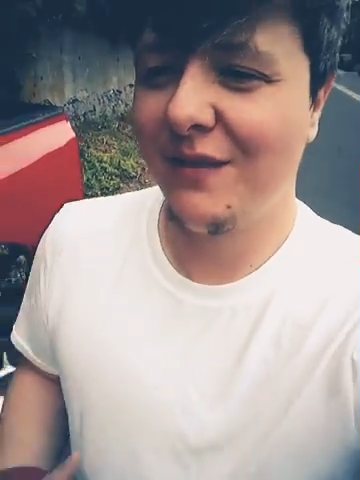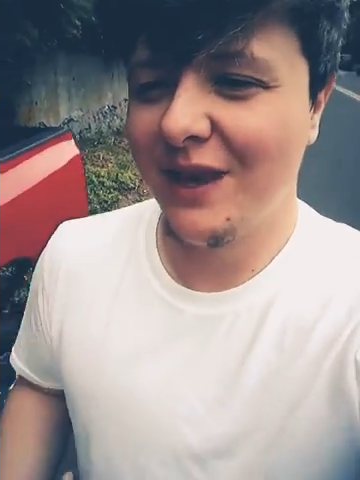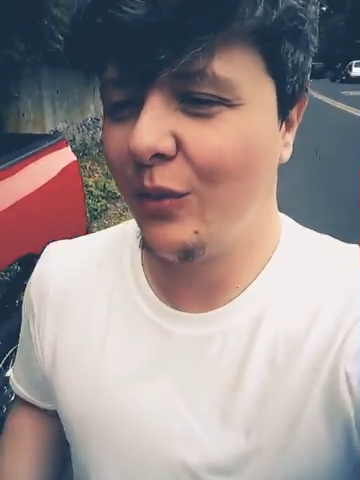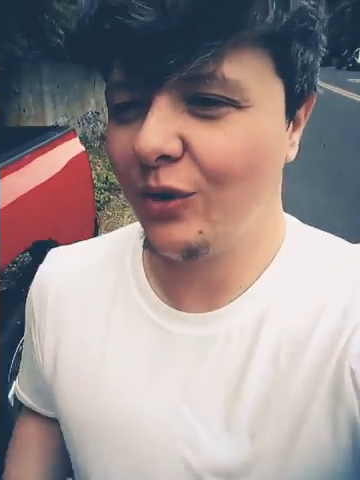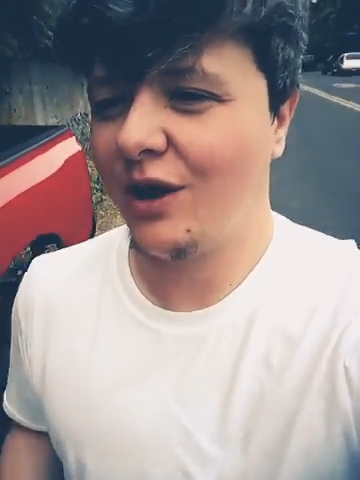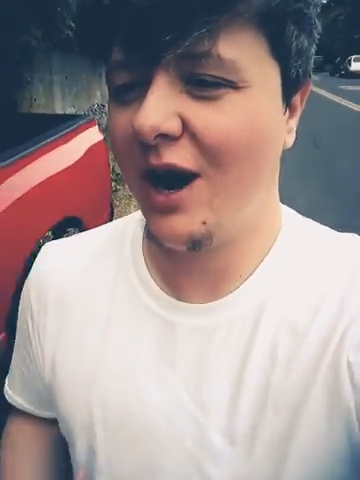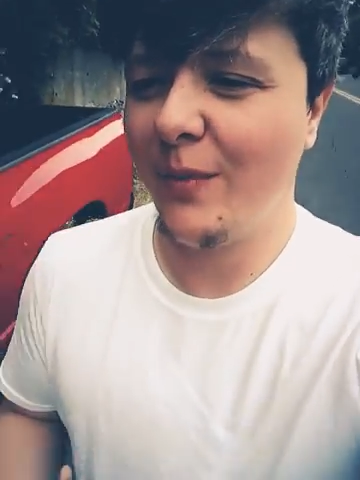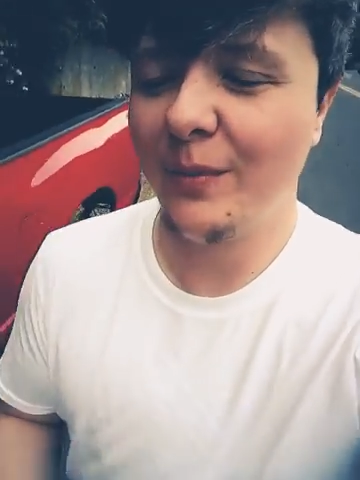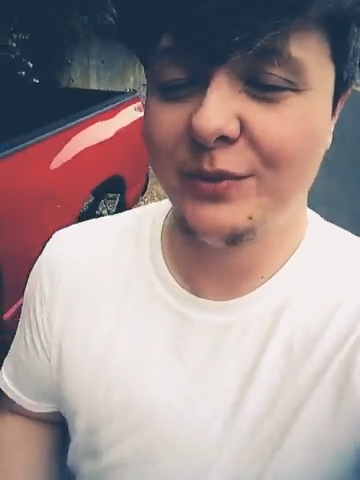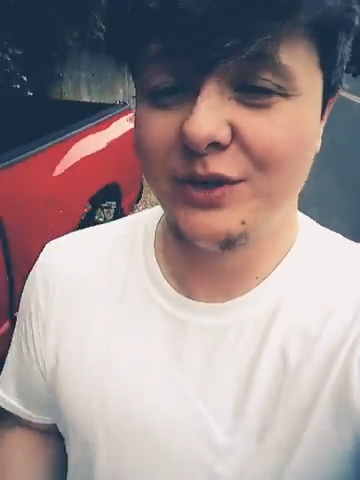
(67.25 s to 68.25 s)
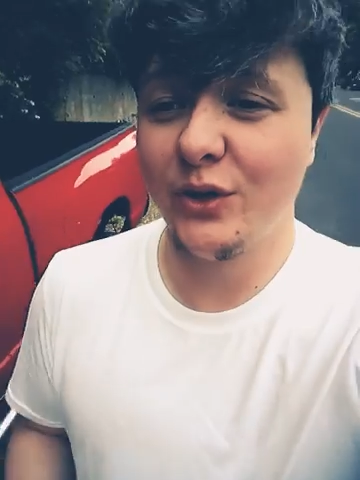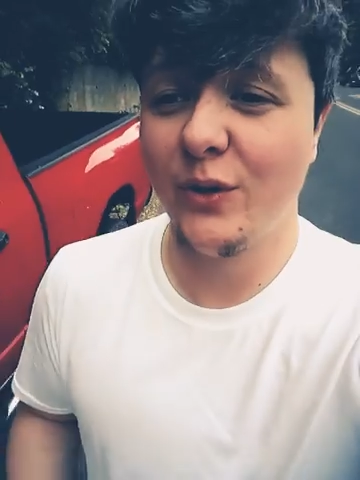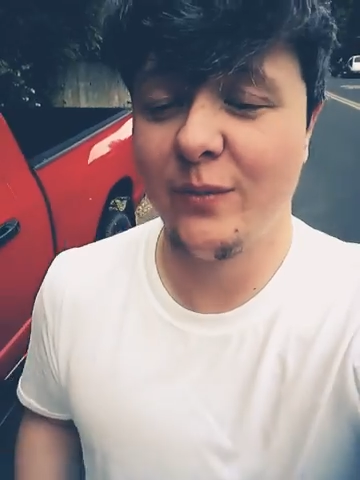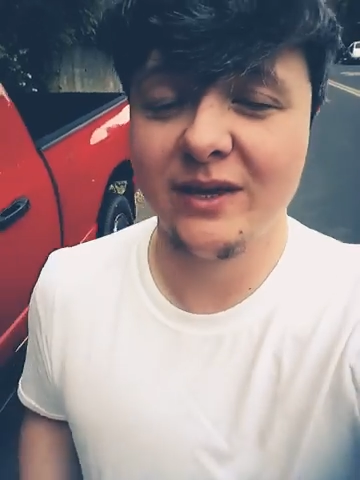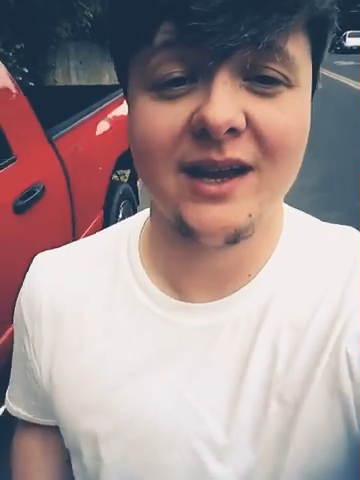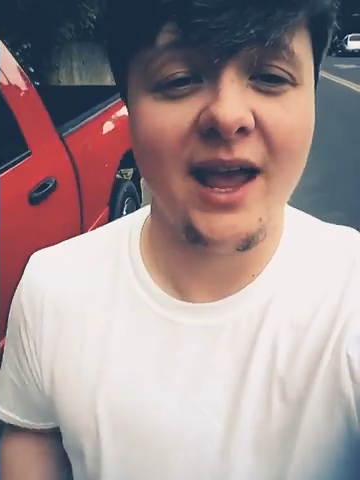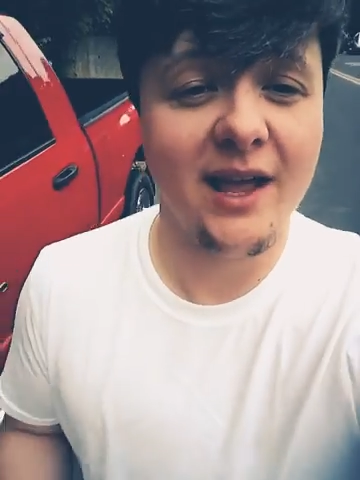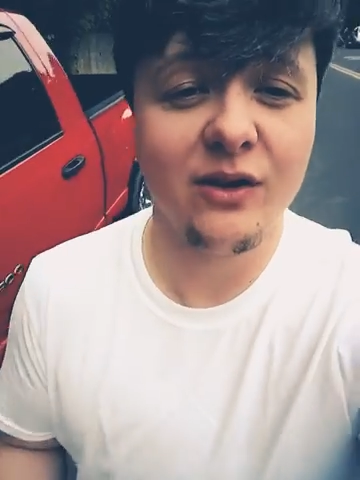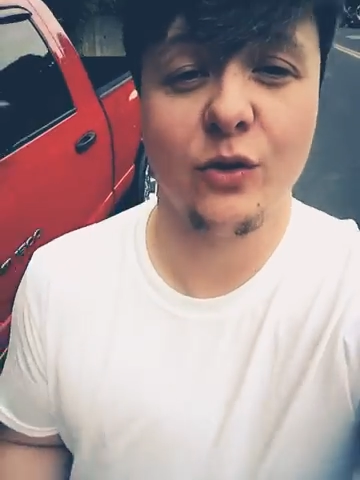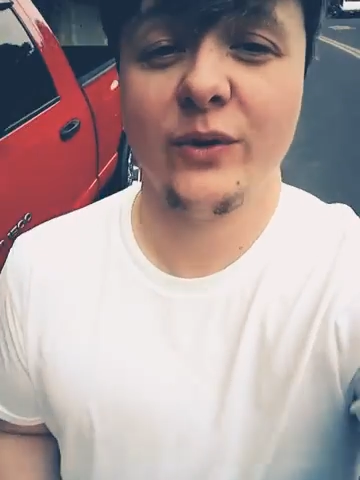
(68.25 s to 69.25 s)
They will come up to you and be like, hey,
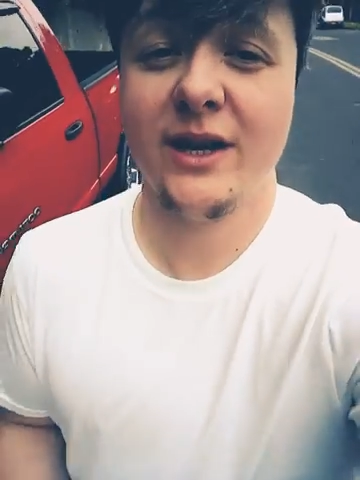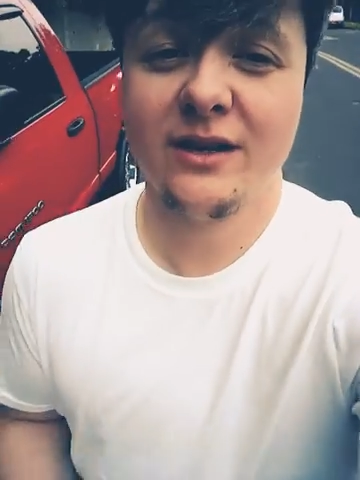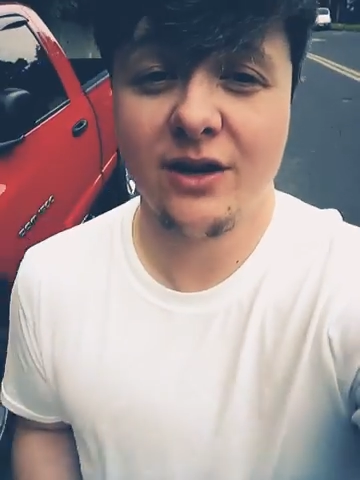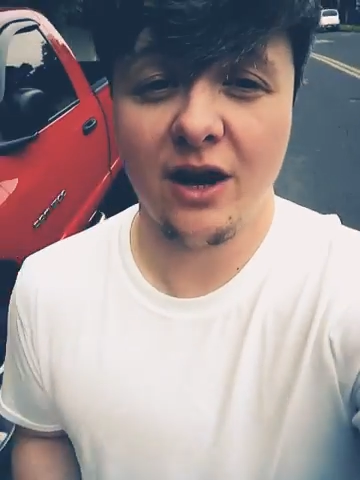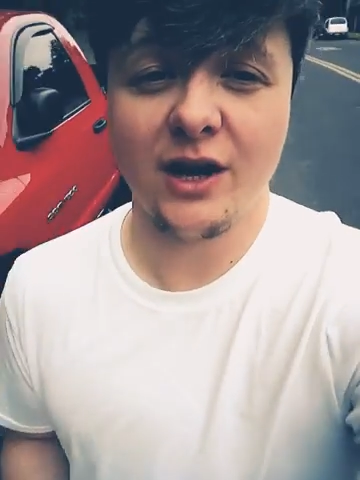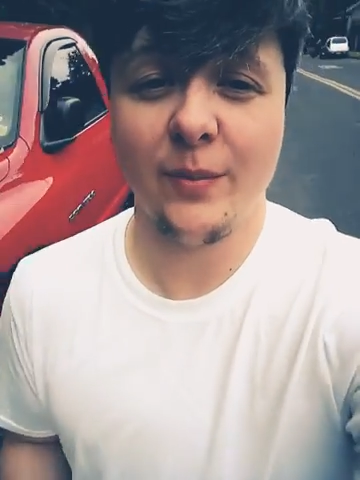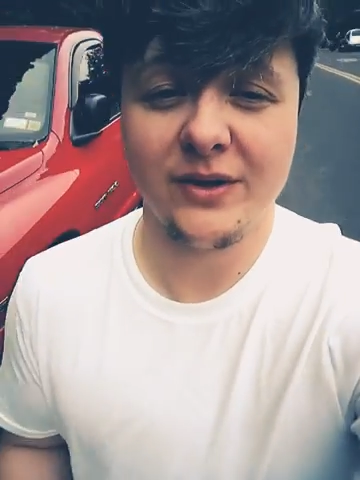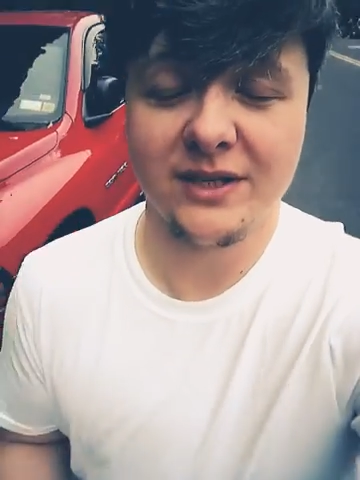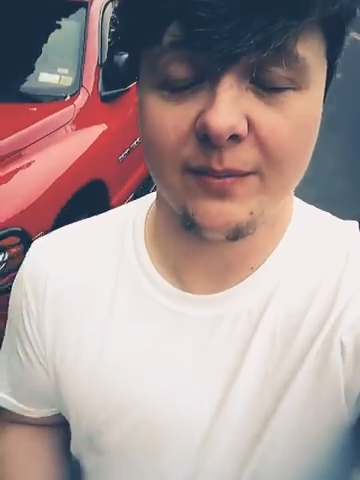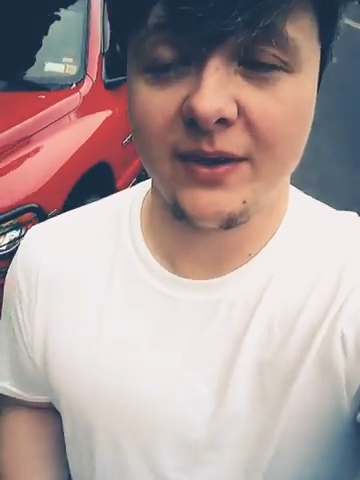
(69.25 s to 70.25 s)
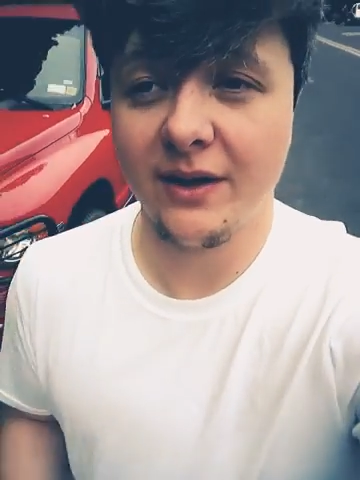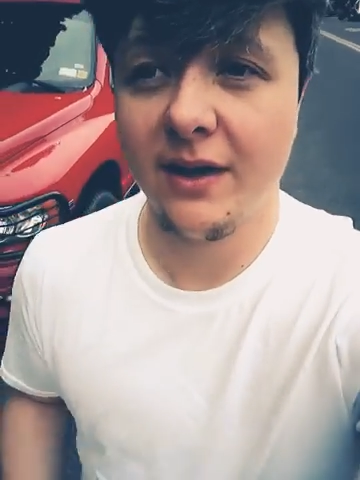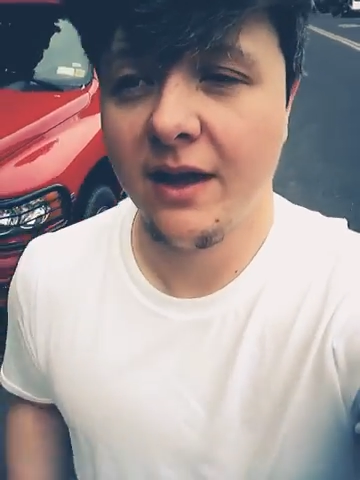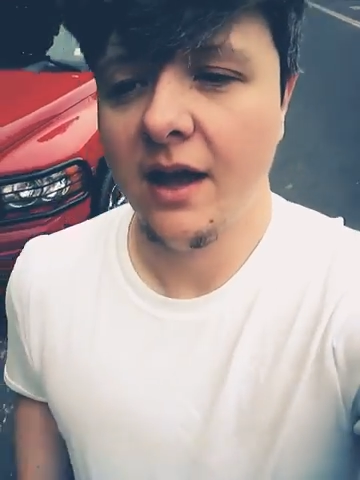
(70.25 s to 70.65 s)
look, we need to talk about something.